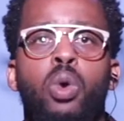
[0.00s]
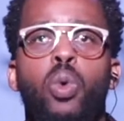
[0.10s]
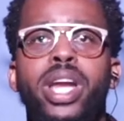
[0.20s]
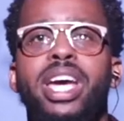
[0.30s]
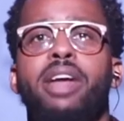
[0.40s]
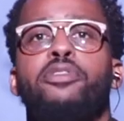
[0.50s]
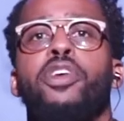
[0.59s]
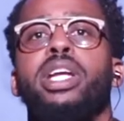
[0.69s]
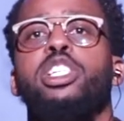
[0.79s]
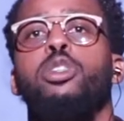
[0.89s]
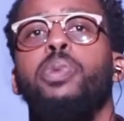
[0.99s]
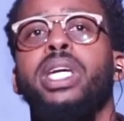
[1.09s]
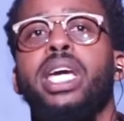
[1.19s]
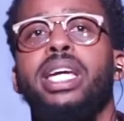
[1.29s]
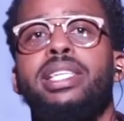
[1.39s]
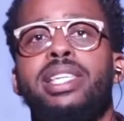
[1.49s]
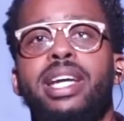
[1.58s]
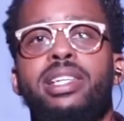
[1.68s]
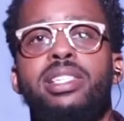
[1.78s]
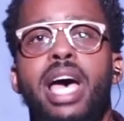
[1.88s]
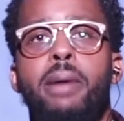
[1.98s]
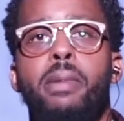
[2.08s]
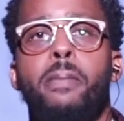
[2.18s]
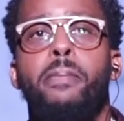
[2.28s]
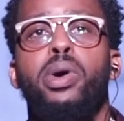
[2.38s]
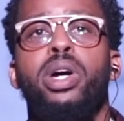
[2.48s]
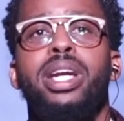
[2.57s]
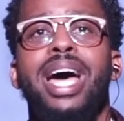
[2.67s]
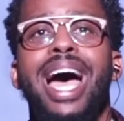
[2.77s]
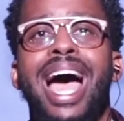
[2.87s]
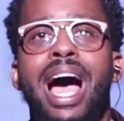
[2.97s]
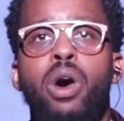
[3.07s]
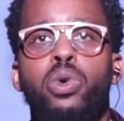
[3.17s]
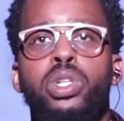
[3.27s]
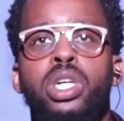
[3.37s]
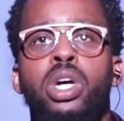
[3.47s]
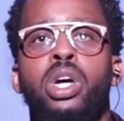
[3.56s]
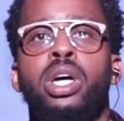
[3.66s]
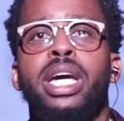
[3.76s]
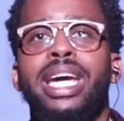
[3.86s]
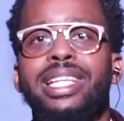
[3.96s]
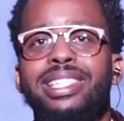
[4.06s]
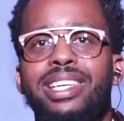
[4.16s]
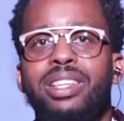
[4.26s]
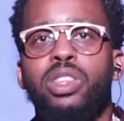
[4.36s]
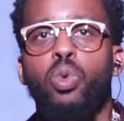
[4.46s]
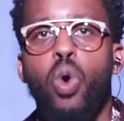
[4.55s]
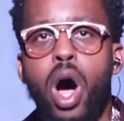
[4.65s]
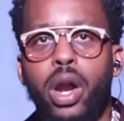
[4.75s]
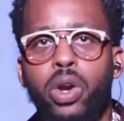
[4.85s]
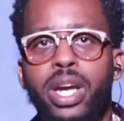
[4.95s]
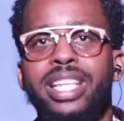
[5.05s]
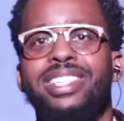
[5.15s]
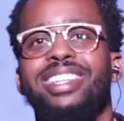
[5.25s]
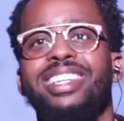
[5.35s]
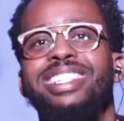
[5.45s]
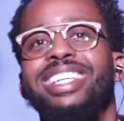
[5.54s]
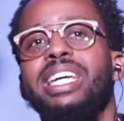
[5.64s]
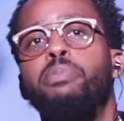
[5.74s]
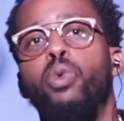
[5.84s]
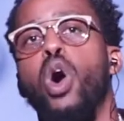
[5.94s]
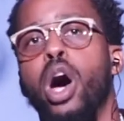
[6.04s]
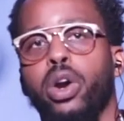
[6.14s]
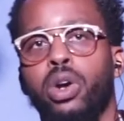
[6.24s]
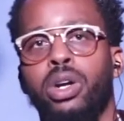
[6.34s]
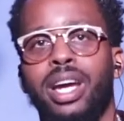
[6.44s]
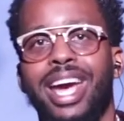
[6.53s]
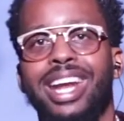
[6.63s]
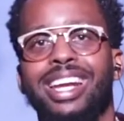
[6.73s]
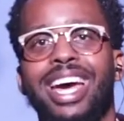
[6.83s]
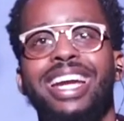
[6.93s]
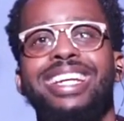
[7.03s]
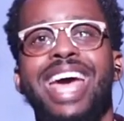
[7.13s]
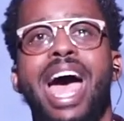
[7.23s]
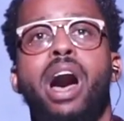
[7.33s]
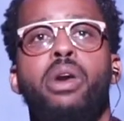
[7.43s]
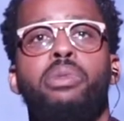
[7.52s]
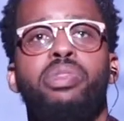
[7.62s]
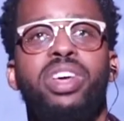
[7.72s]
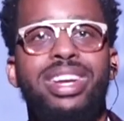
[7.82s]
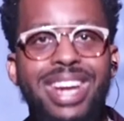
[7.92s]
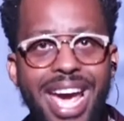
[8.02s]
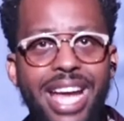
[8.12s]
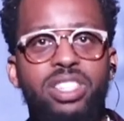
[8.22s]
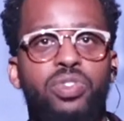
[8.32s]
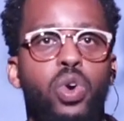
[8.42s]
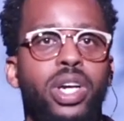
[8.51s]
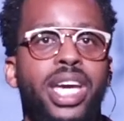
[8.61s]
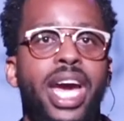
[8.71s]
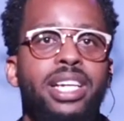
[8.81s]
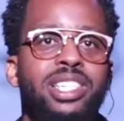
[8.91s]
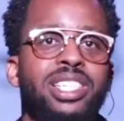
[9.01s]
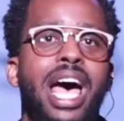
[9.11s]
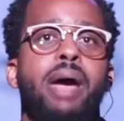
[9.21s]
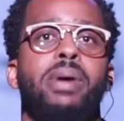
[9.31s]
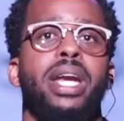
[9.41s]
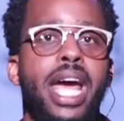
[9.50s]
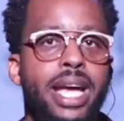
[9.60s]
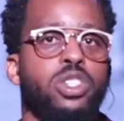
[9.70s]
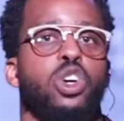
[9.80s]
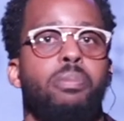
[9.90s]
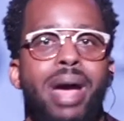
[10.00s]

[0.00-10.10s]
When he had finished speaking, he said to Simon, Put out into the water, into the deep water, and let down the nets for a catch. Simon answered,